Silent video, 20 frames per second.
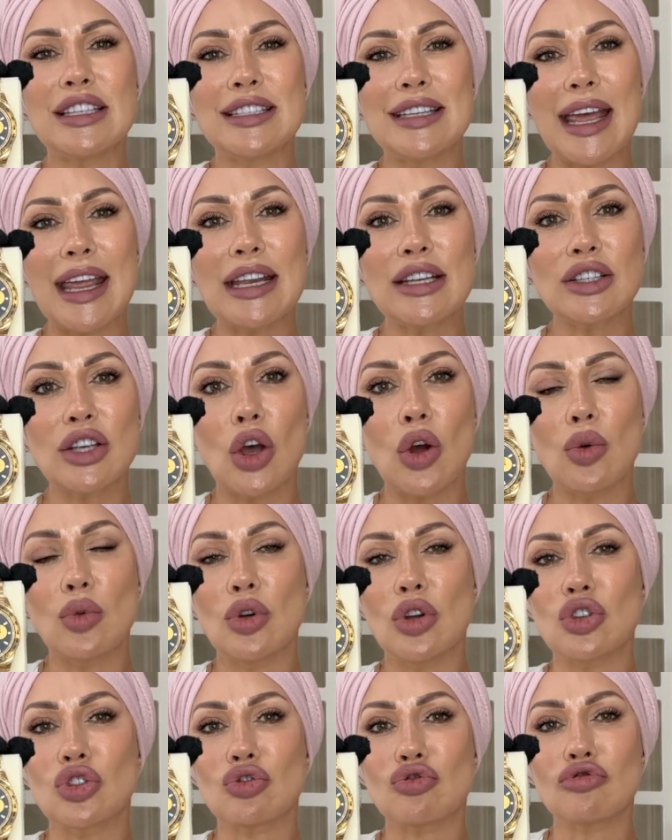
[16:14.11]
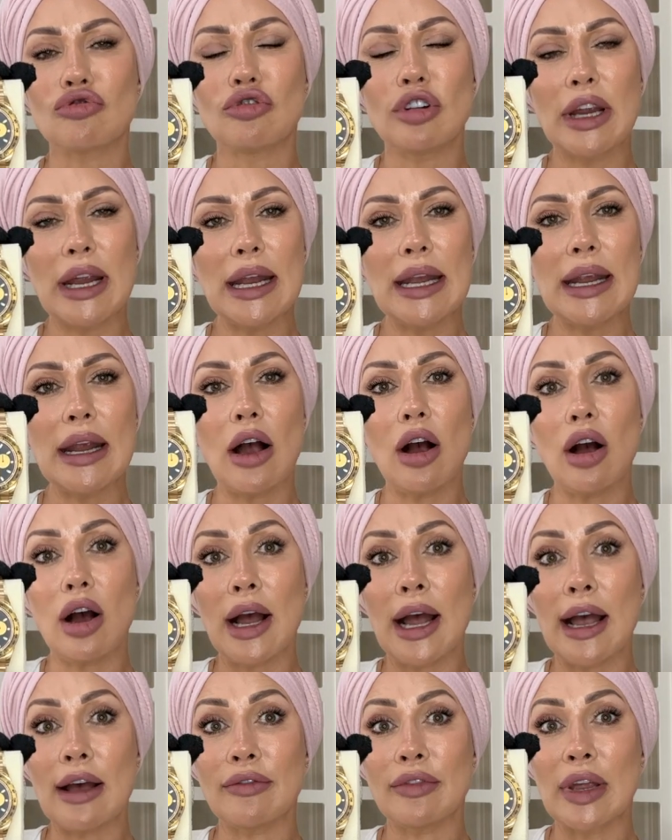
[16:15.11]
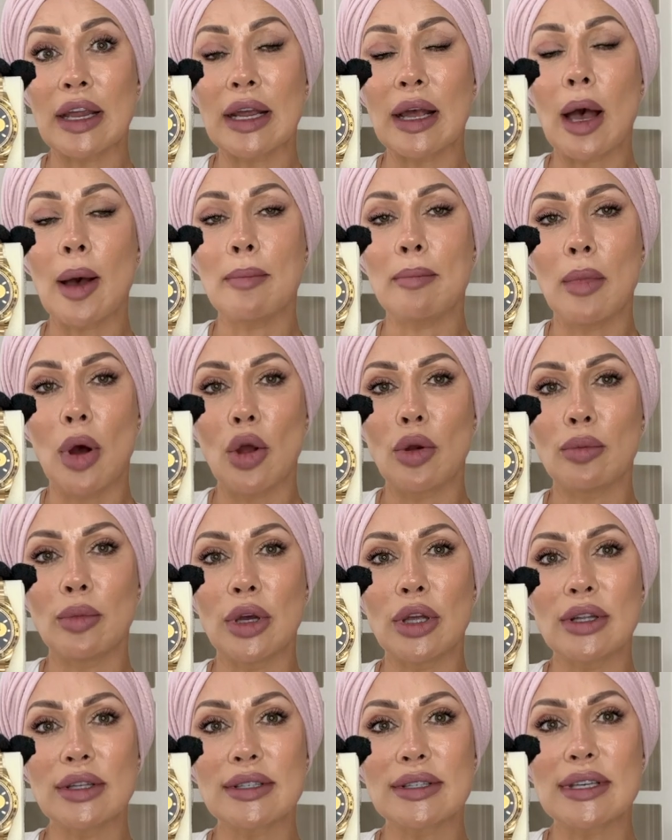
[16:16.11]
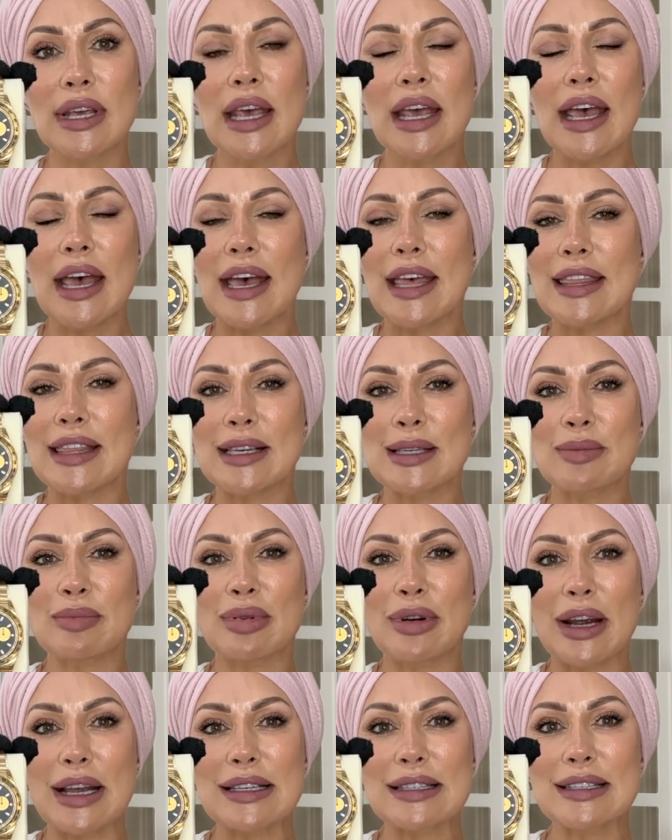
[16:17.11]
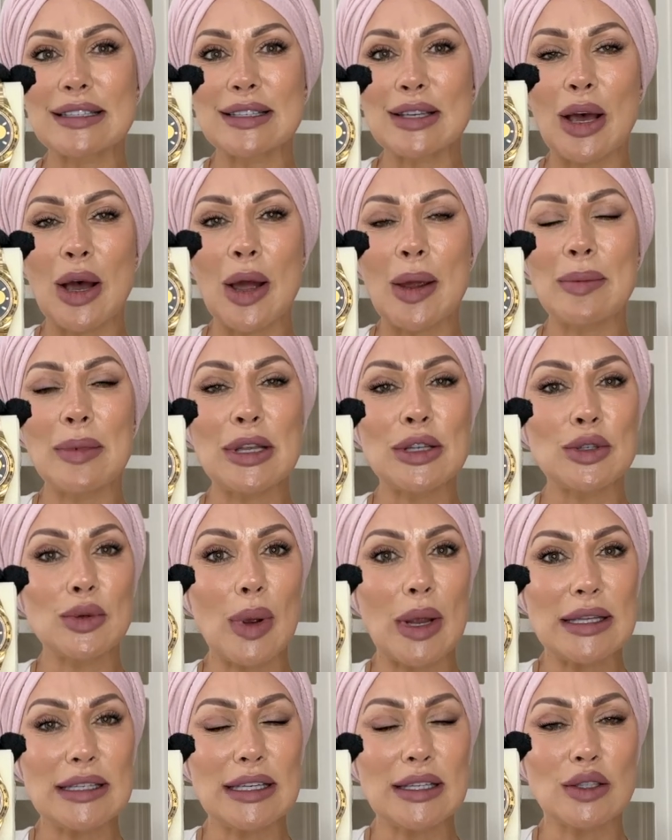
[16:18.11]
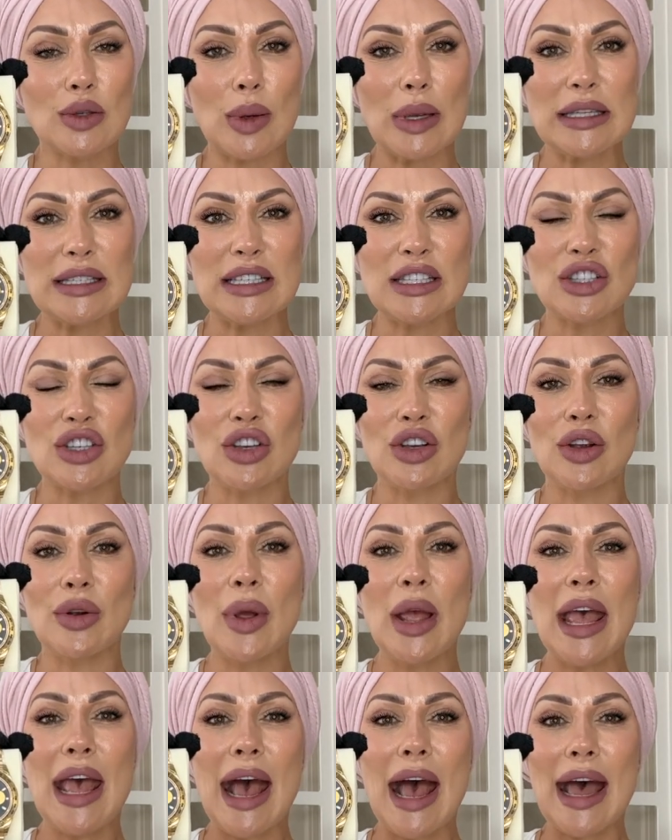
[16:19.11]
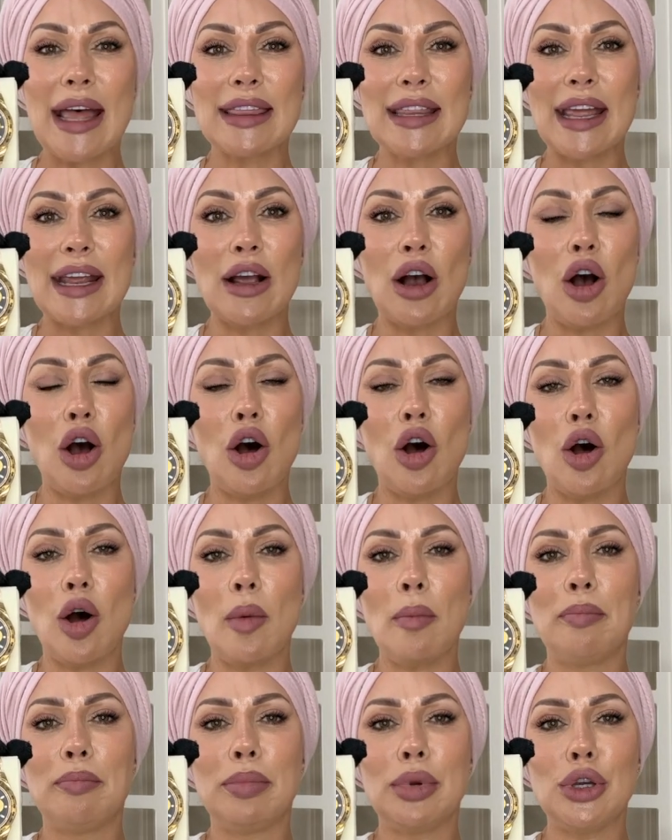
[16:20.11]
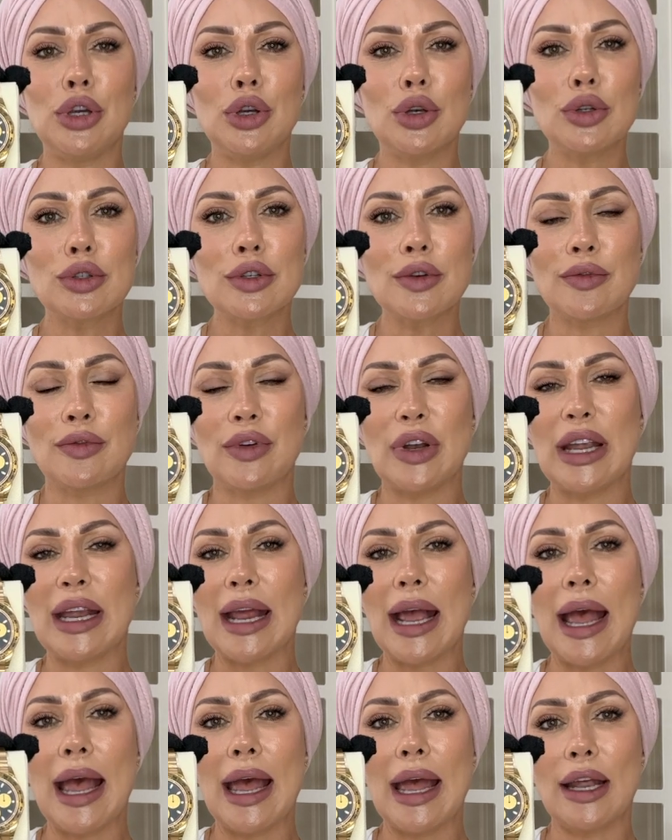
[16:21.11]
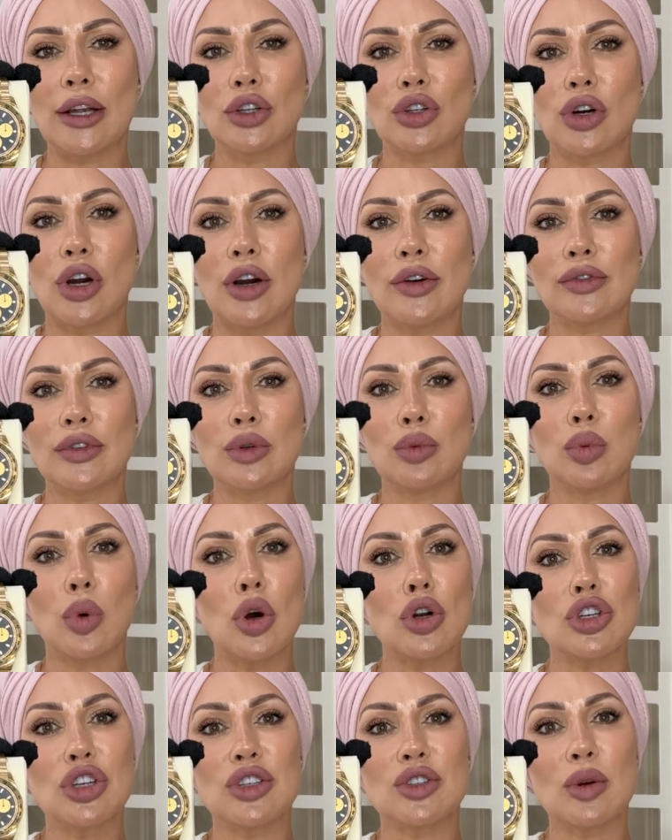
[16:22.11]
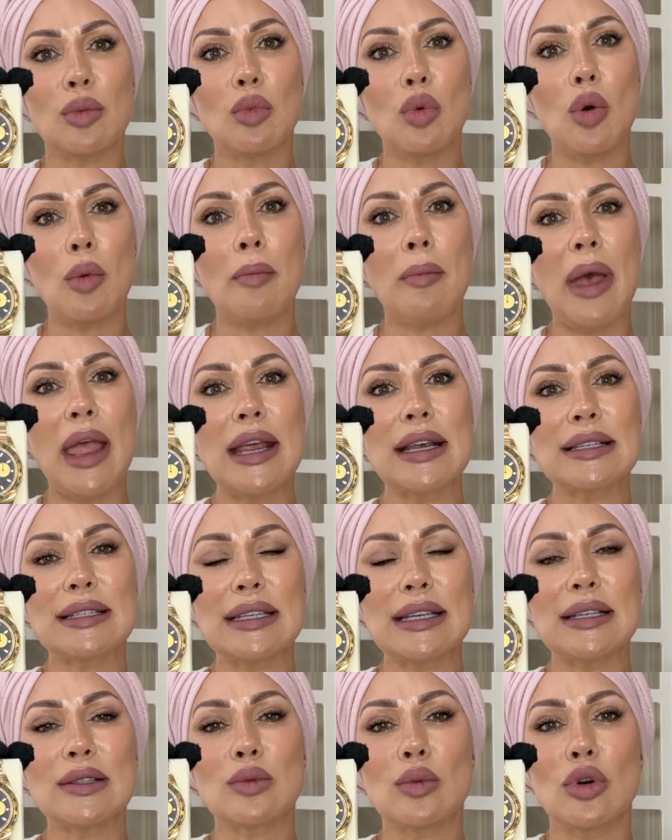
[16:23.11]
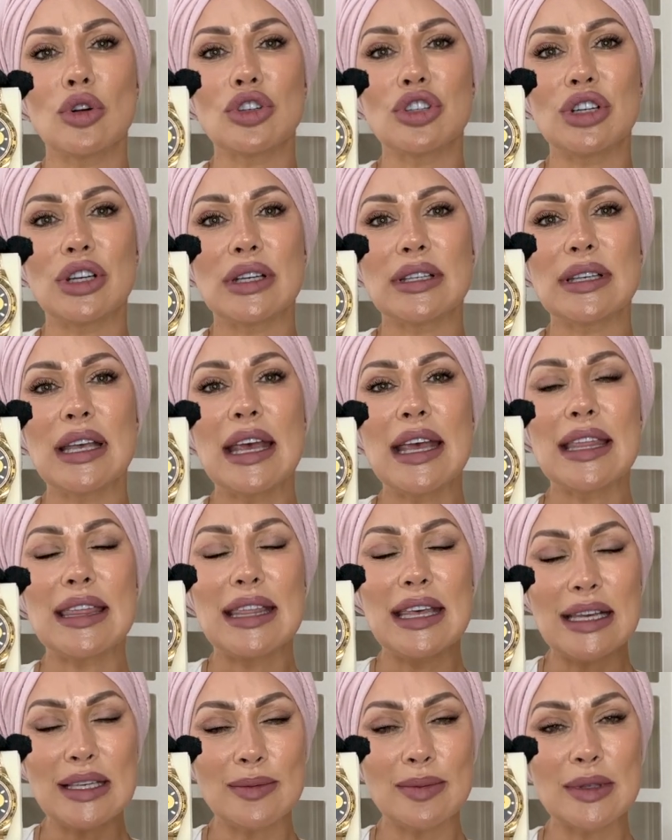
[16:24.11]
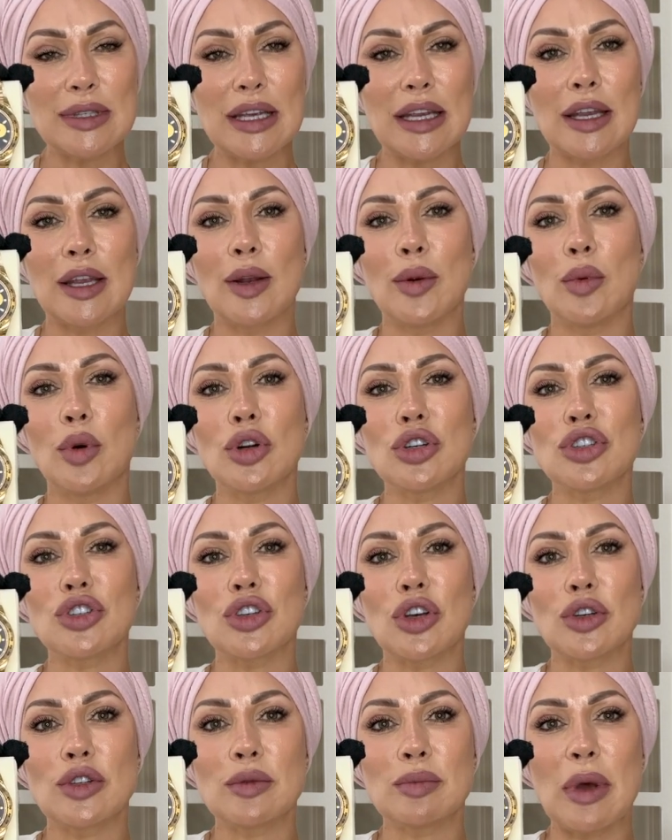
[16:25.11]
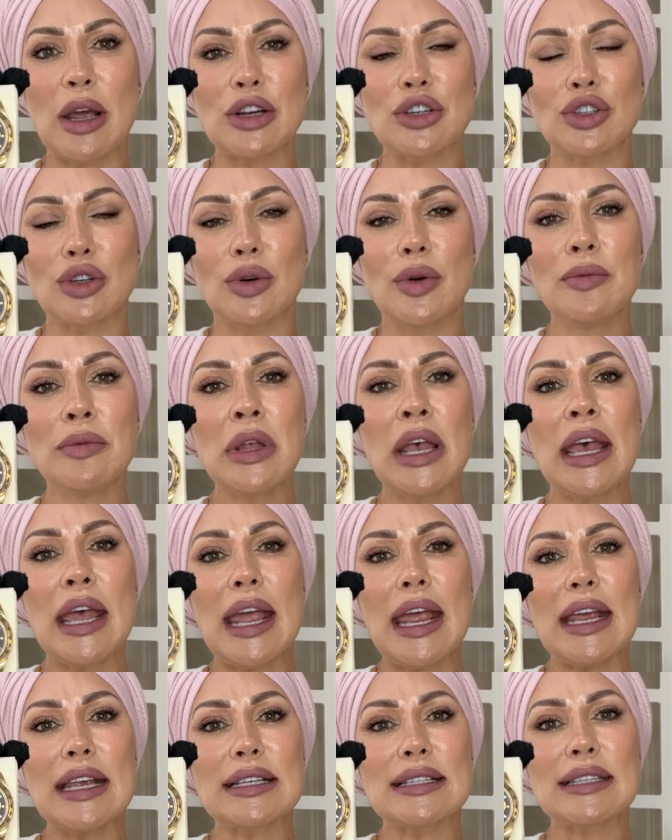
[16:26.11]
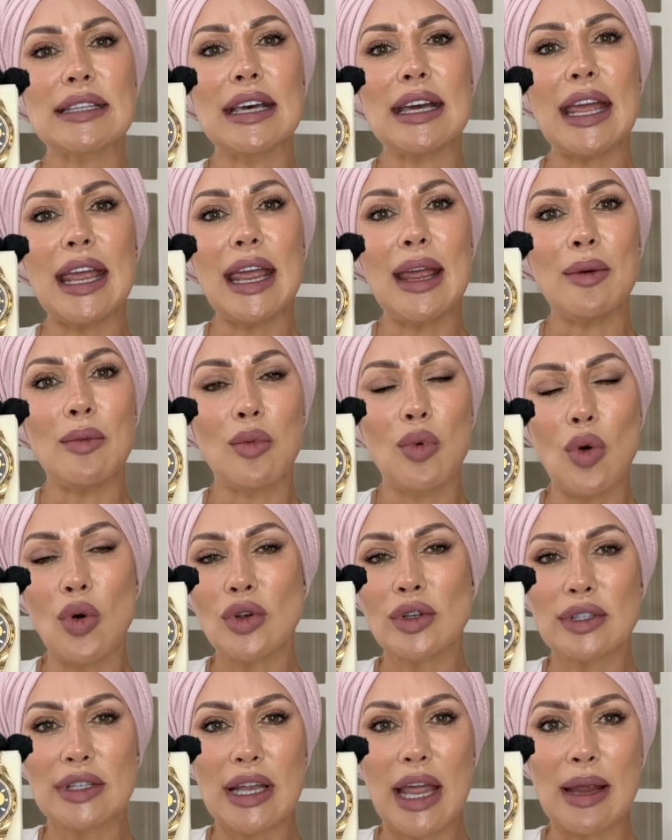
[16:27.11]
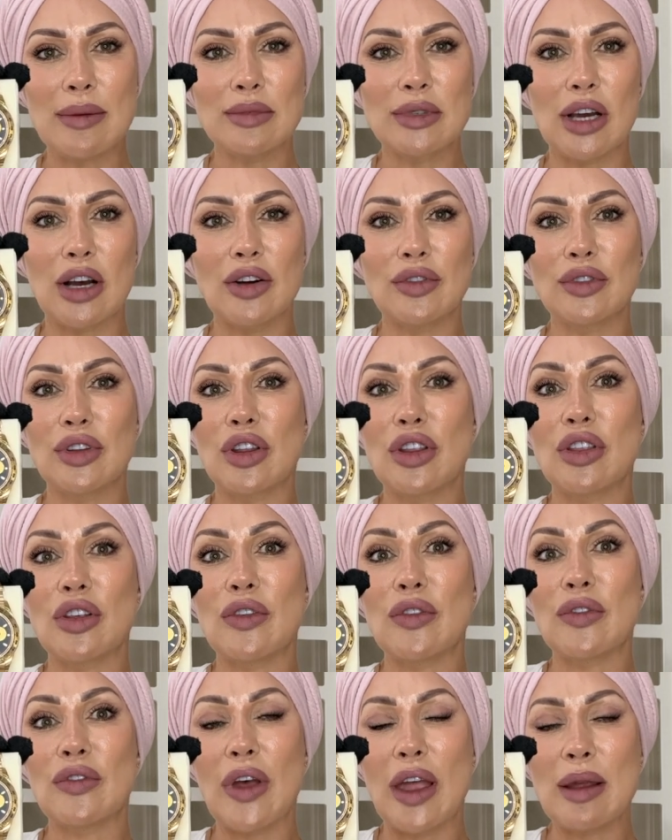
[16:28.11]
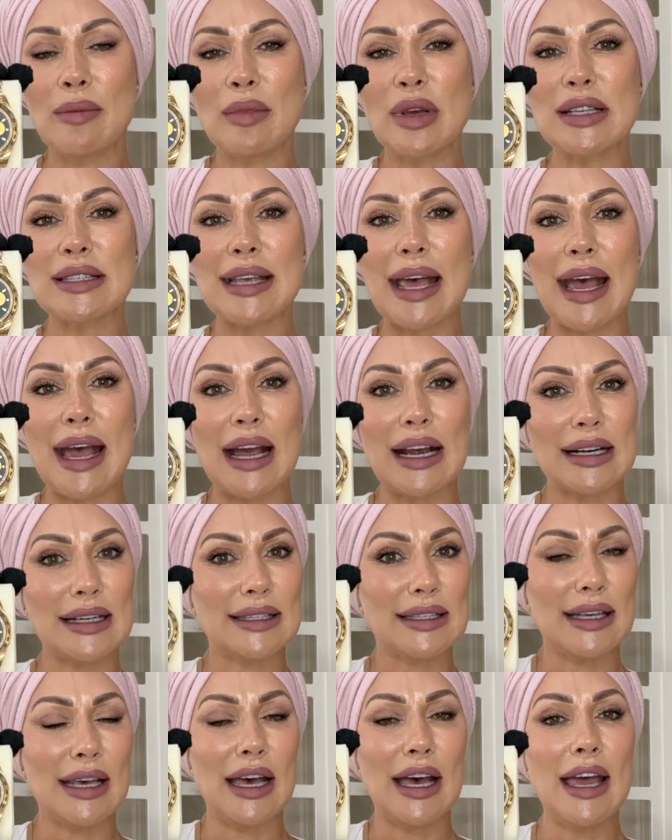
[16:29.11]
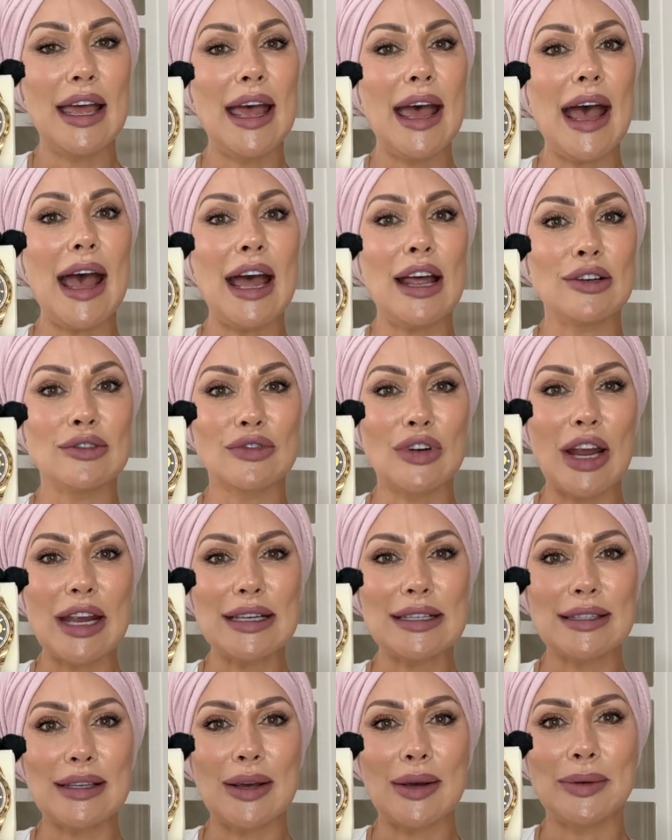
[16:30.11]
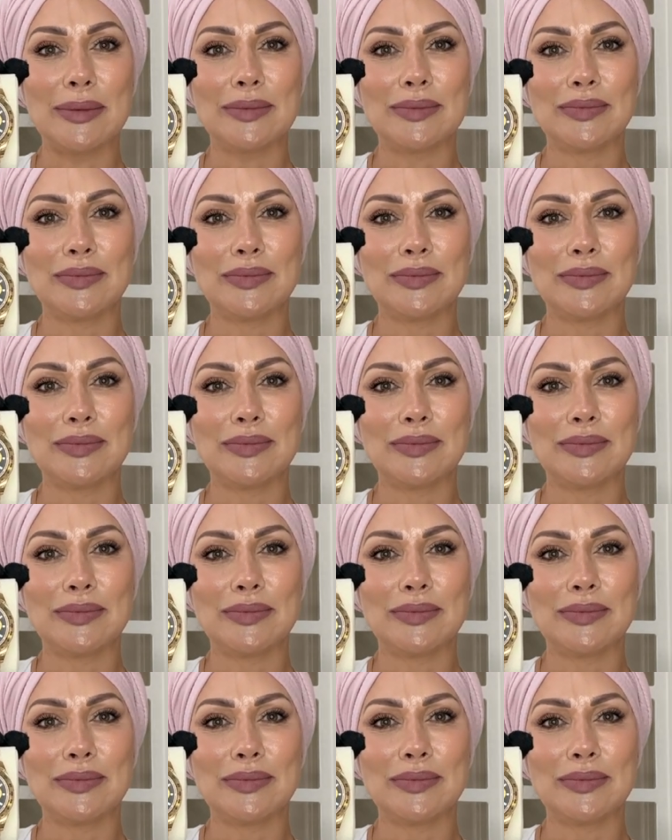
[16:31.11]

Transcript: Daytonas really are having a moment at this present time in 2022, and they are beautifully handcrafted watches. And what makes these watches, this particular watch, so special is that it was named after the famous actor and racer.